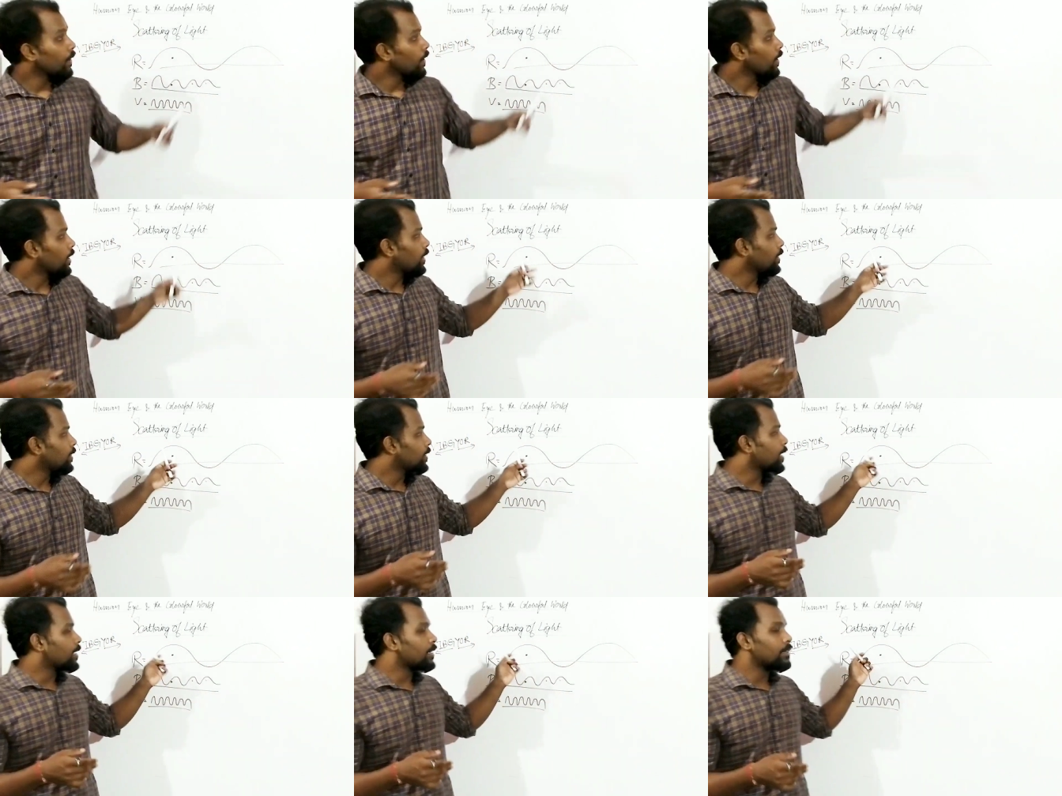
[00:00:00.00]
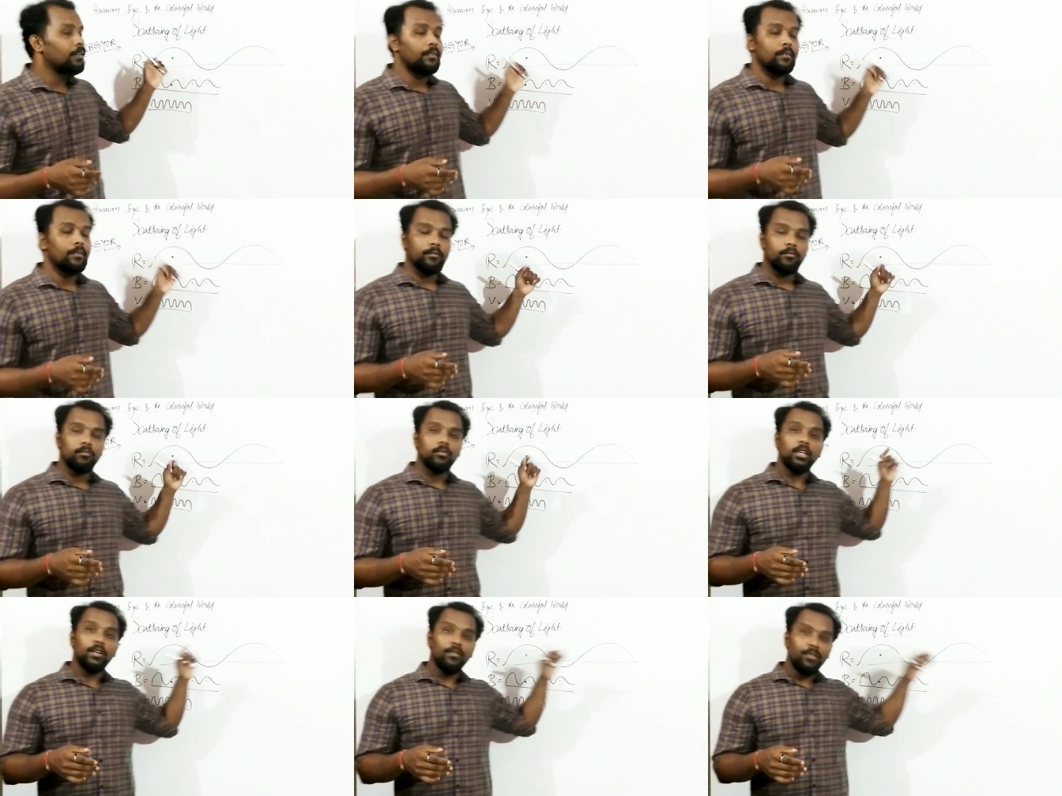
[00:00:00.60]
In the
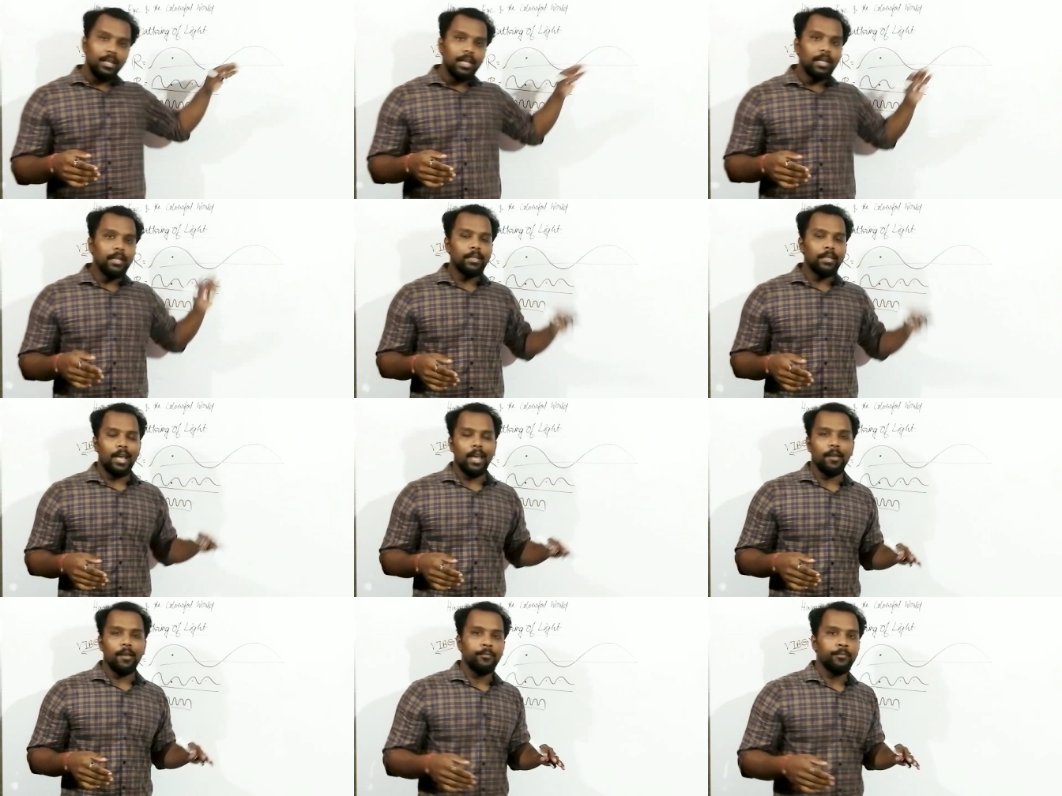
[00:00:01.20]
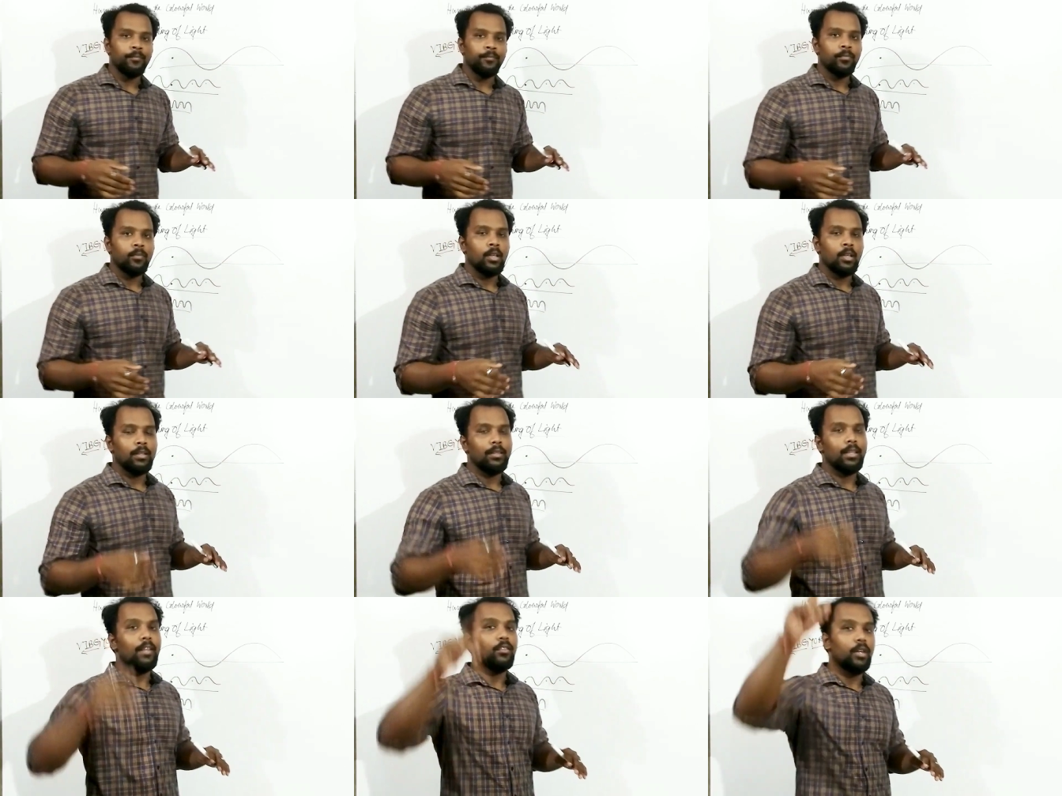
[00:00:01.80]
evening time,
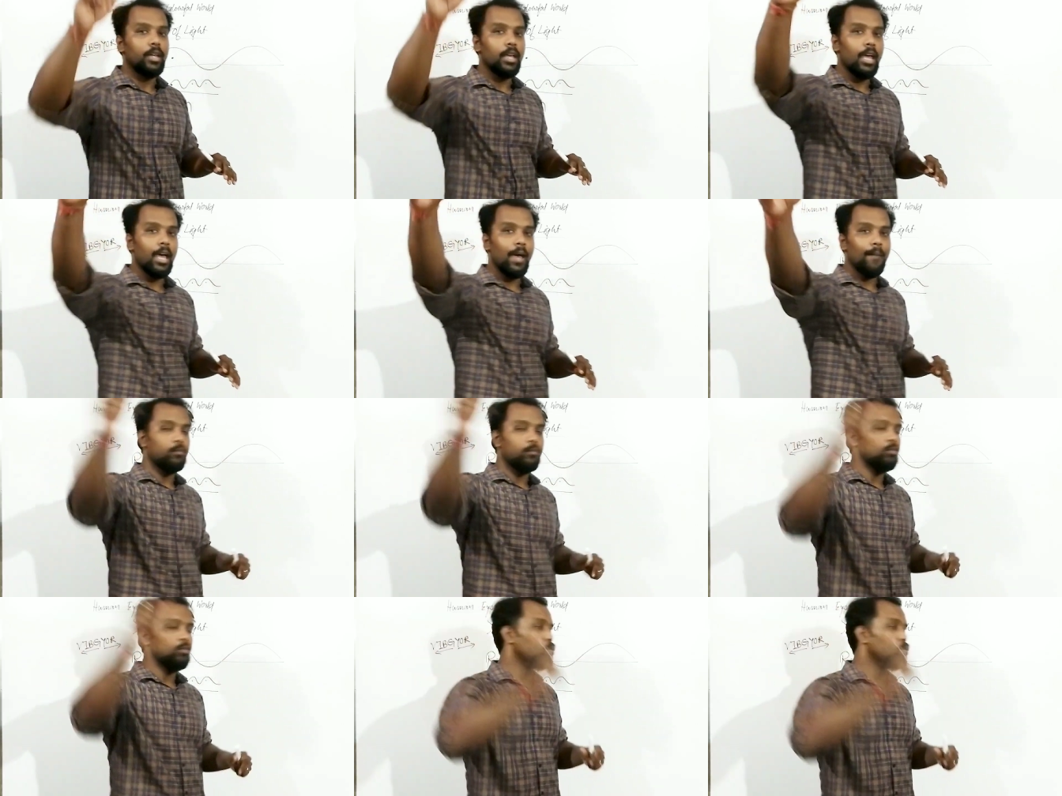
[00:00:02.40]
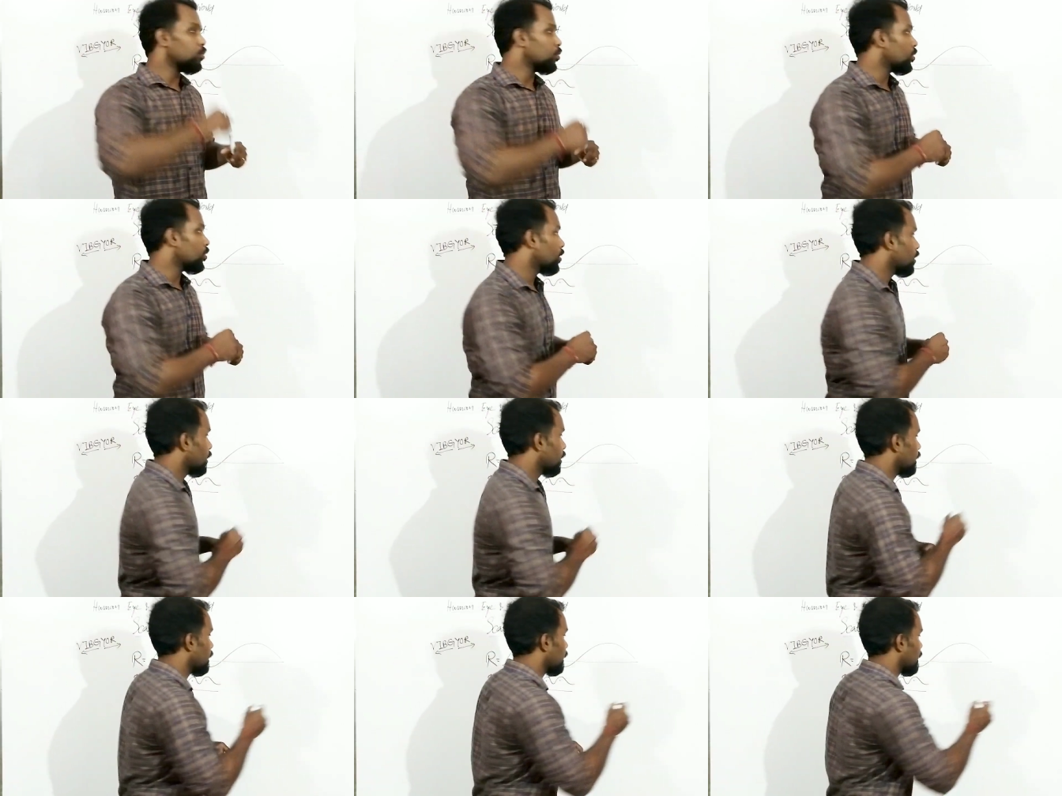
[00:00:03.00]
that ray have to
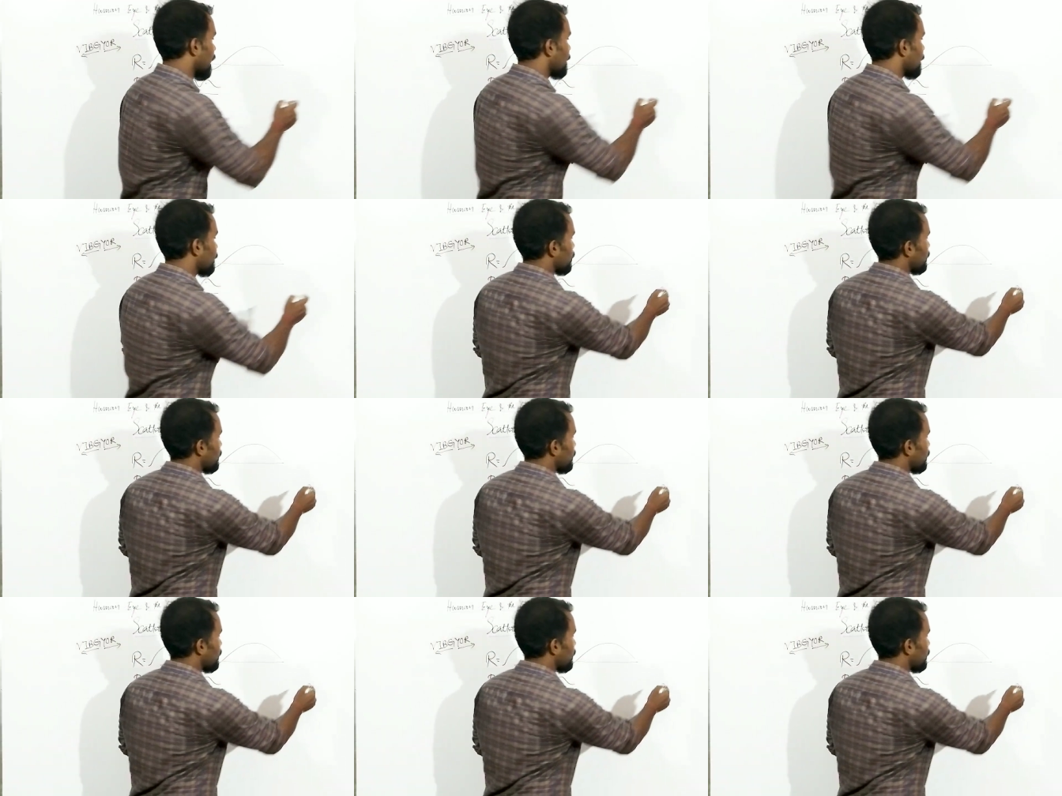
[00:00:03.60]
come from